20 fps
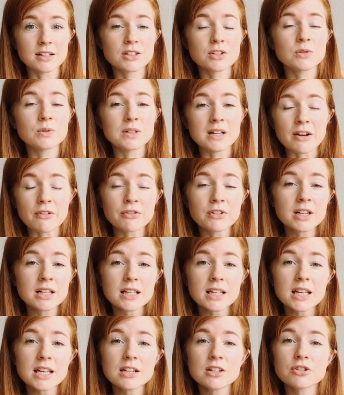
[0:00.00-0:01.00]
So
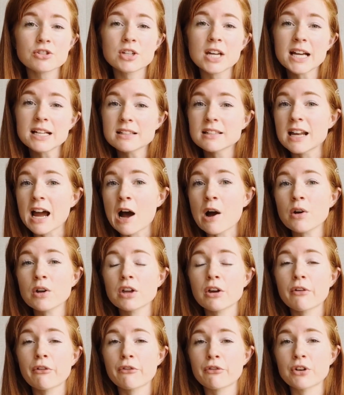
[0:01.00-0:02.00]
definitely test out
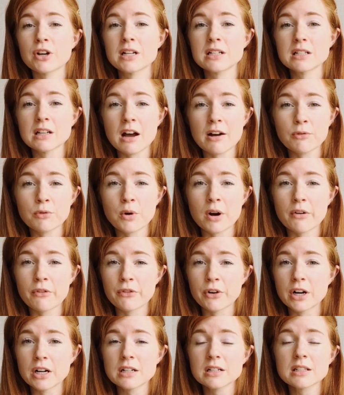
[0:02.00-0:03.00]
your free software
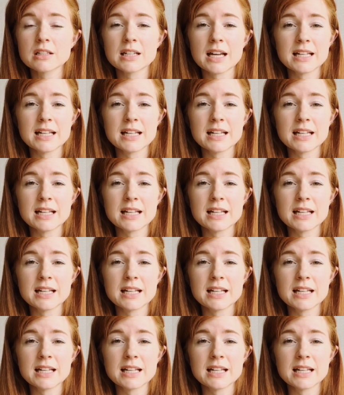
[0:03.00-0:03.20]
first